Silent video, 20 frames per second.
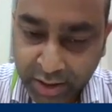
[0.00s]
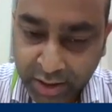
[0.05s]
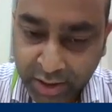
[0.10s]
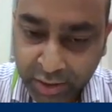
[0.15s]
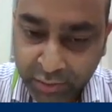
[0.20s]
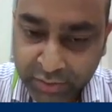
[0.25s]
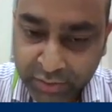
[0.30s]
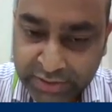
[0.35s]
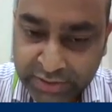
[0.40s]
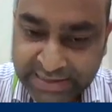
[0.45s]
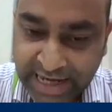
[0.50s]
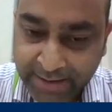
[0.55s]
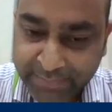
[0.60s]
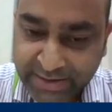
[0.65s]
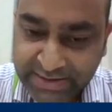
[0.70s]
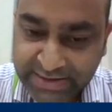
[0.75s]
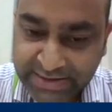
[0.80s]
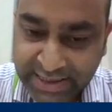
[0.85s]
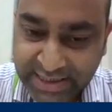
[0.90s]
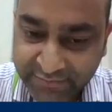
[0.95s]
which
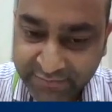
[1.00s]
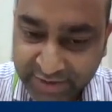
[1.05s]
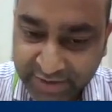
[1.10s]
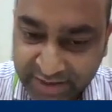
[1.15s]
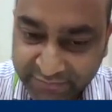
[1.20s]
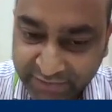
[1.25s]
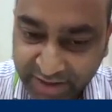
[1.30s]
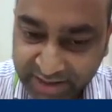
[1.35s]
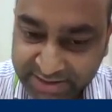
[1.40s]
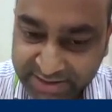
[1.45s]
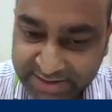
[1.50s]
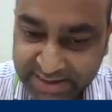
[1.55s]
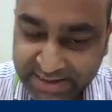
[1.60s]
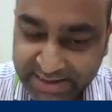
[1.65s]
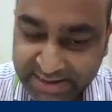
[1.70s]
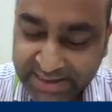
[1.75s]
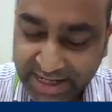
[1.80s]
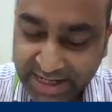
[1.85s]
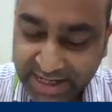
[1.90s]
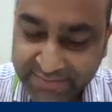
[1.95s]
happens in a very faster
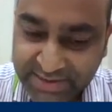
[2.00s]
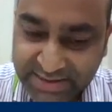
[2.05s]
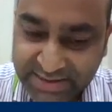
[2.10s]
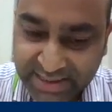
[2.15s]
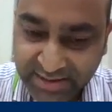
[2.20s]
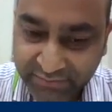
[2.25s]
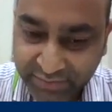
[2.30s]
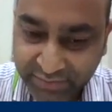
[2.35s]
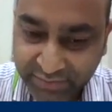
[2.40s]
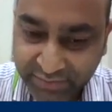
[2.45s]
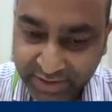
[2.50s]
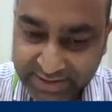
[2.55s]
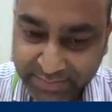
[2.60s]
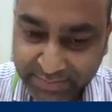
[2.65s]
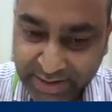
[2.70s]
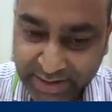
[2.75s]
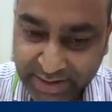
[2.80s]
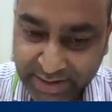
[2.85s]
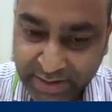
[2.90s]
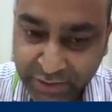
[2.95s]
time scale, for example,
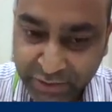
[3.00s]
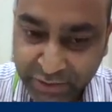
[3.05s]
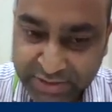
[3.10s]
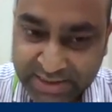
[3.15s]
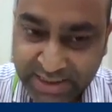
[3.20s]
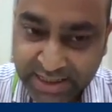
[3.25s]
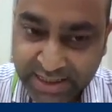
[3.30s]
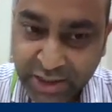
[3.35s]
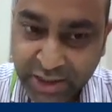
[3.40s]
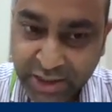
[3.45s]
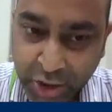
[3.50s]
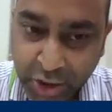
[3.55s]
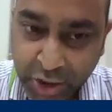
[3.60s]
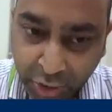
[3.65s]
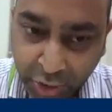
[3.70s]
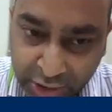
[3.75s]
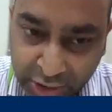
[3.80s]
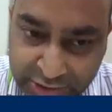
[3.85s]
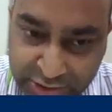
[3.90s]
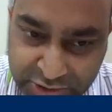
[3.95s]
in picosecond,
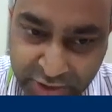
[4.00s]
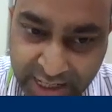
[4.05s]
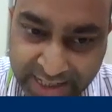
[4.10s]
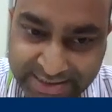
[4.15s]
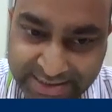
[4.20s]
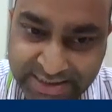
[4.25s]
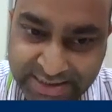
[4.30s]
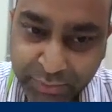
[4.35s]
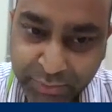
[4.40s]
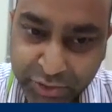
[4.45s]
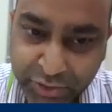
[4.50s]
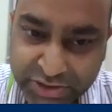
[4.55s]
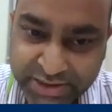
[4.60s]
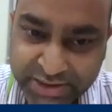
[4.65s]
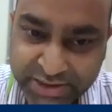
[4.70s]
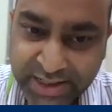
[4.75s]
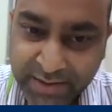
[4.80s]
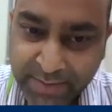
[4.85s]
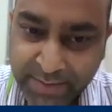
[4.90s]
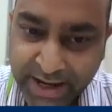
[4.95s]
also has a
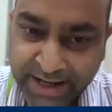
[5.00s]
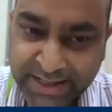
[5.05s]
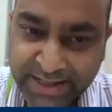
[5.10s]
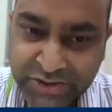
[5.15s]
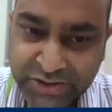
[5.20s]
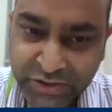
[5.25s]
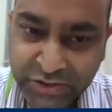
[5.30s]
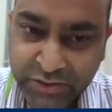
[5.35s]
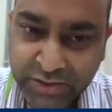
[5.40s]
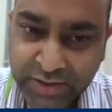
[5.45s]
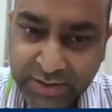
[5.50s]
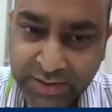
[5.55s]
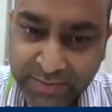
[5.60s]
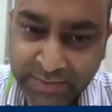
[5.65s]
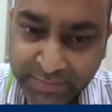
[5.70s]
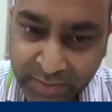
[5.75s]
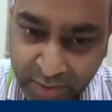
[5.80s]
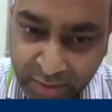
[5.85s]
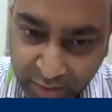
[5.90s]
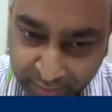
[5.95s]
motional magnitude
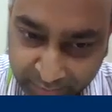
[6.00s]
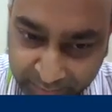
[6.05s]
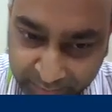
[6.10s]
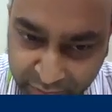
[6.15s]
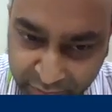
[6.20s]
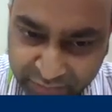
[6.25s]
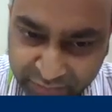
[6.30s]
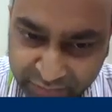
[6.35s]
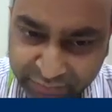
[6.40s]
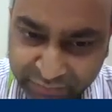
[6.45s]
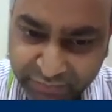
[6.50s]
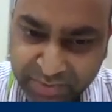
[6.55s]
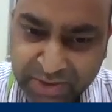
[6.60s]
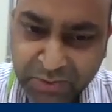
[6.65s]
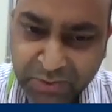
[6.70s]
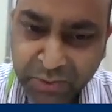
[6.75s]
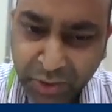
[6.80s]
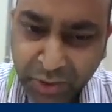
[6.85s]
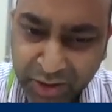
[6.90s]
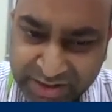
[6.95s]
about
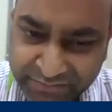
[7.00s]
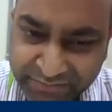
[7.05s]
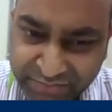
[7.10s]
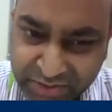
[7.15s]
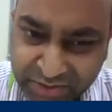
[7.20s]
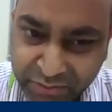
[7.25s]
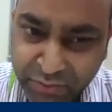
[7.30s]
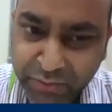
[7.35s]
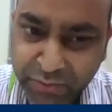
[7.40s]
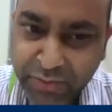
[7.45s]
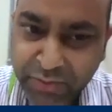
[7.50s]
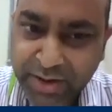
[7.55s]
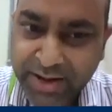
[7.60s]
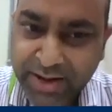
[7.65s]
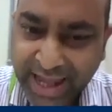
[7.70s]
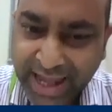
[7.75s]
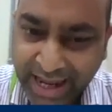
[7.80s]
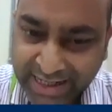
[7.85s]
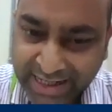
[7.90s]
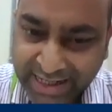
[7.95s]
only few
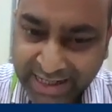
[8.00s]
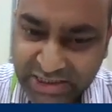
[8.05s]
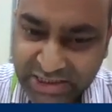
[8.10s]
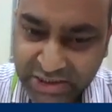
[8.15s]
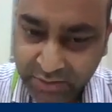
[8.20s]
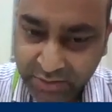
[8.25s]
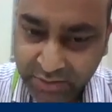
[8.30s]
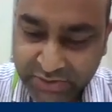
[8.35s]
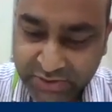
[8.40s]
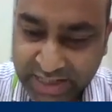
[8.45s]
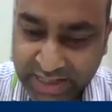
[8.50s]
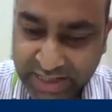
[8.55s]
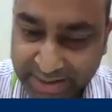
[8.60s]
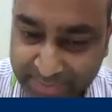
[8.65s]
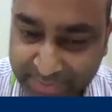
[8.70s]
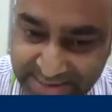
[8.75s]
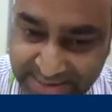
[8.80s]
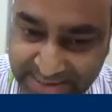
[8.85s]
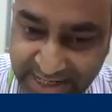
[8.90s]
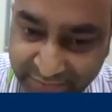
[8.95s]
angstroms. So that means
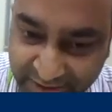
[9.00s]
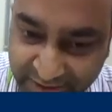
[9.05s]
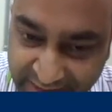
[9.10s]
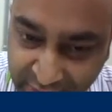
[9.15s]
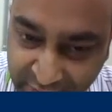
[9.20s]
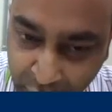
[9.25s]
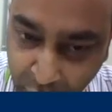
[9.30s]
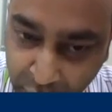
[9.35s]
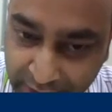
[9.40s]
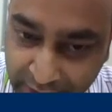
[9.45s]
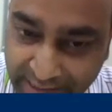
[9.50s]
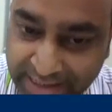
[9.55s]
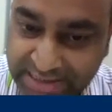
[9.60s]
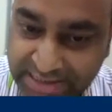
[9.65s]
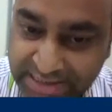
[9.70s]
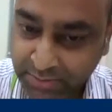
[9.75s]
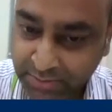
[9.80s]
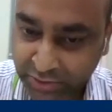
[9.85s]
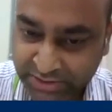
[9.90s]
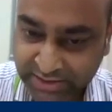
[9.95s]
they are very localized
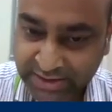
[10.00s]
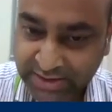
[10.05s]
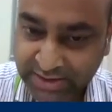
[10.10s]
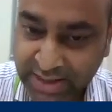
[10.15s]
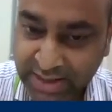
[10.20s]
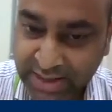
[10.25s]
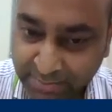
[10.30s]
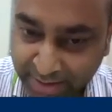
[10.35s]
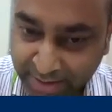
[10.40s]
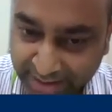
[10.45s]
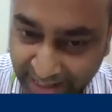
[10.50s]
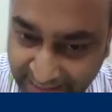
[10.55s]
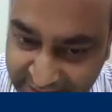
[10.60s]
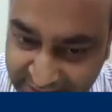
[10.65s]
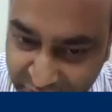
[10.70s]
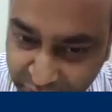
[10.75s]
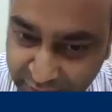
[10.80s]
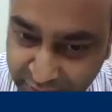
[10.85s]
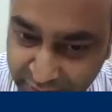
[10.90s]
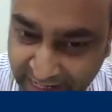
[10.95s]
motion. But as
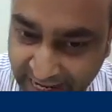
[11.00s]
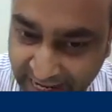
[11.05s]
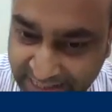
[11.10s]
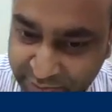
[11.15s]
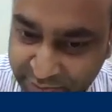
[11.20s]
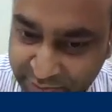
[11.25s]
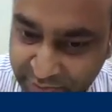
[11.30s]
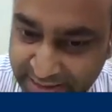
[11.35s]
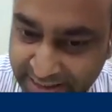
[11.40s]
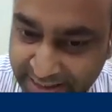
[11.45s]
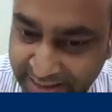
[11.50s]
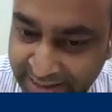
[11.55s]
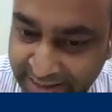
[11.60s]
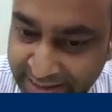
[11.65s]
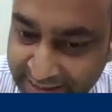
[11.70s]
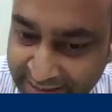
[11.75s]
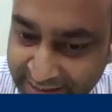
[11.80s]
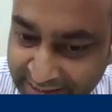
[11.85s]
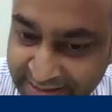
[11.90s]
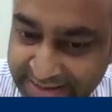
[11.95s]
you gradually
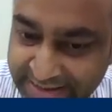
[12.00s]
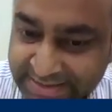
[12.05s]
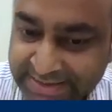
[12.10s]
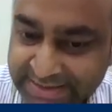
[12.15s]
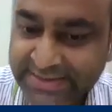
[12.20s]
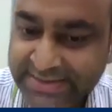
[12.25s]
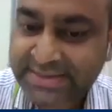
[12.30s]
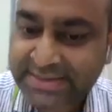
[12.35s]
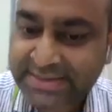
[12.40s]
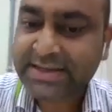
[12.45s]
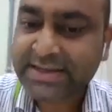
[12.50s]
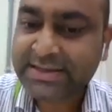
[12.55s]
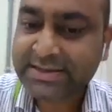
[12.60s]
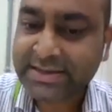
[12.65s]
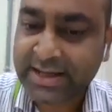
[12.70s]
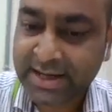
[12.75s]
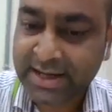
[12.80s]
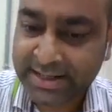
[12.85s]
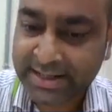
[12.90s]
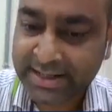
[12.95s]
increase
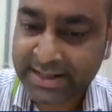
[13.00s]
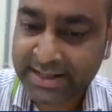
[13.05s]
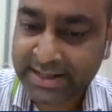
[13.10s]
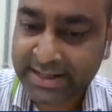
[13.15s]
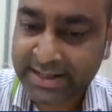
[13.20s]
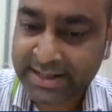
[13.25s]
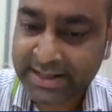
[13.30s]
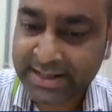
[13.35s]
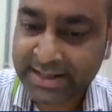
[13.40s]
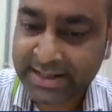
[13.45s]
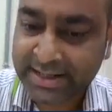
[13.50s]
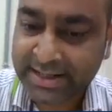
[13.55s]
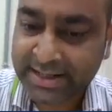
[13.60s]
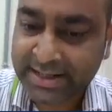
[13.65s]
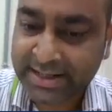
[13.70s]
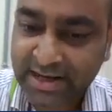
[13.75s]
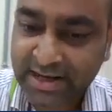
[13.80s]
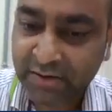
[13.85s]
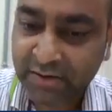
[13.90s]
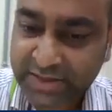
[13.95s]
the time scale of
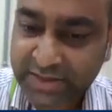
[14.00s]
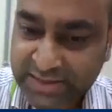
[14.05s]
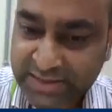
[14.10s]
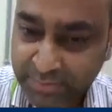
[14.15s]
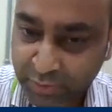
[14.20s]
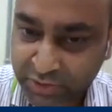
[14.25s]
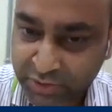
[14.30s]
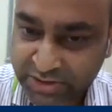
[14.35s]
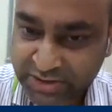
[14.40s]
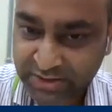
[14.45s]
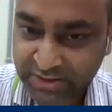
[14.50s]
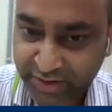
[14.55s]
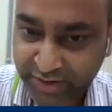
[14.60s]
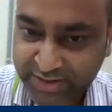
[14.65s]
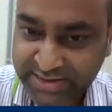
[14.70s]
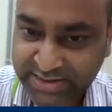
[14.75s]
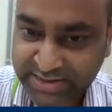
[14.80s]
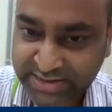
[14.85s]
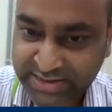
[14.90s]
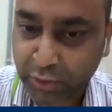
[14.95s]
this motion, for
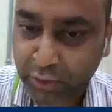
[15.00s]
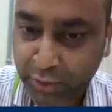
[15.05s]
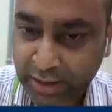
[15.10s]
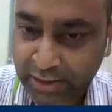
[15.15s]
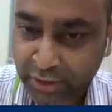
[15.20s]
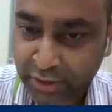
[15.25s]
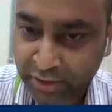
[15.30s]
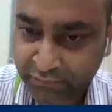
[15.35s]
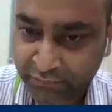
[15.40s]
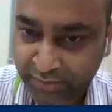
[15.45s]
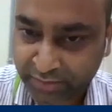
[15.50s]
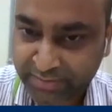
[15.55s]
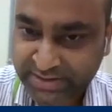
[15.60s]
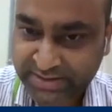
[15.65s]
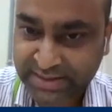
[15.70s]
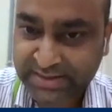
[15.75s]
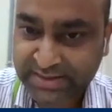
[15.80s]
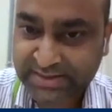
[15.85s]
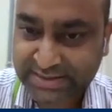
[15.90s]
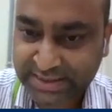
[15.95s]
example, local
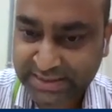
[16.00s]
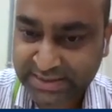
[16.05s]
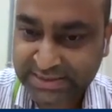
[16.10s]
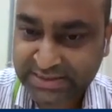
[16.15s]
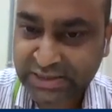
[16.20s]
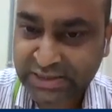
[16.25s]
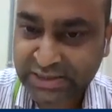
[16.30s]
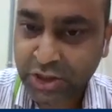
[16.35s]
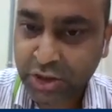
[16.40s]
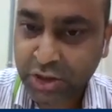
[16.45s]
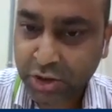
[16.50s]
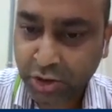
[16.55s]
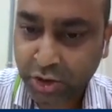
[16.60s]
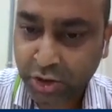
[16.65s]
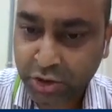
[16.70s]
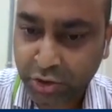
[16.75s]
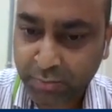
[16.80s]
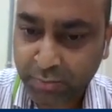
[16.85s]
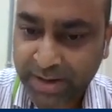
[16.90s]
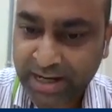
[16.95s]
conformational change or
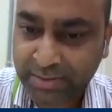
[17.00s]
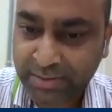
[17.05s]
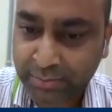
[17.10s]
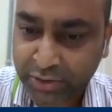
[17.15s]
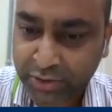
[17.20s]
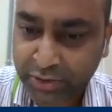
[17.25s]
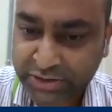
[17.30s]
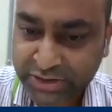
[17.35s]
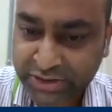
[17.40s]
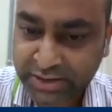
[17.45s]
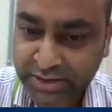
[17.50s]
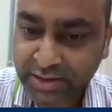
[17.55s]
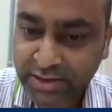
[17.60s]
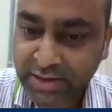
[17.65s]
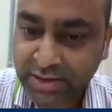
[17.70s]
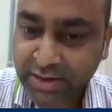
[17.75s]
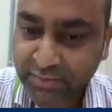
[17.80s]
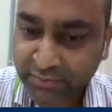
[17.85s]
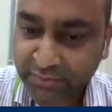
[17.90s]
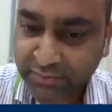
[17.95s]
domain motion,
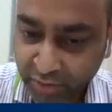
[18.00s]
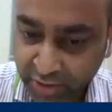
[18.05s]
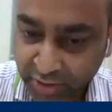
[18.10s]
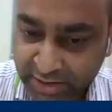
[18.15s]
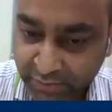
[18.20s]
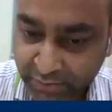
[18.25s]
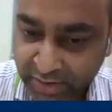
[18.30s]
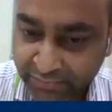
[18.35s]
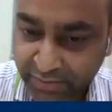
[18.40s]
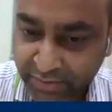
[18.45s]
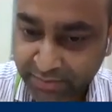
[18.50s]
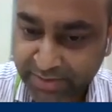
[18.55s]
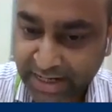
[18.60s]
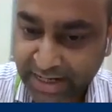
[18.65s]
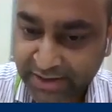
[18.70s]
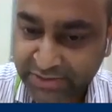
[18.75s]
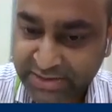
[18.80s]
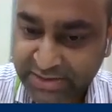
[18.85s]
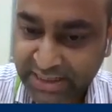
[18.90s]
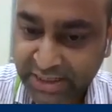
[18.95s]
all the way from
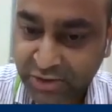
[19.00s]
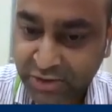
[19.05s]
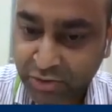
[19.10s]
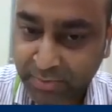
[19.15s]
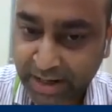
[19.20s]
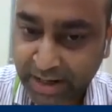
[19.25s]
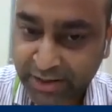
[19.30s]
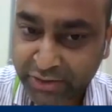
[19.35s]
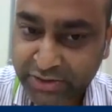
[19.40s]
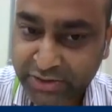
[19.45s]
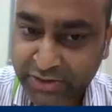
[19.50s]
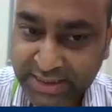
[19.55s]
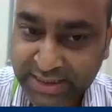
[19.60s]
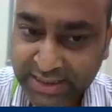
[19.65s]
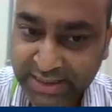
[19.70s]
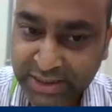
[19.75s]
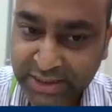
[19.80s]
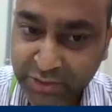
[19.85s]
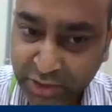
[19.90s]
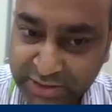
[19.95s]
nanosecond to
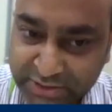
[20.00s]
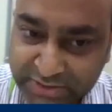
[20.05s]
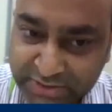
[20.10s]
microsecond, you also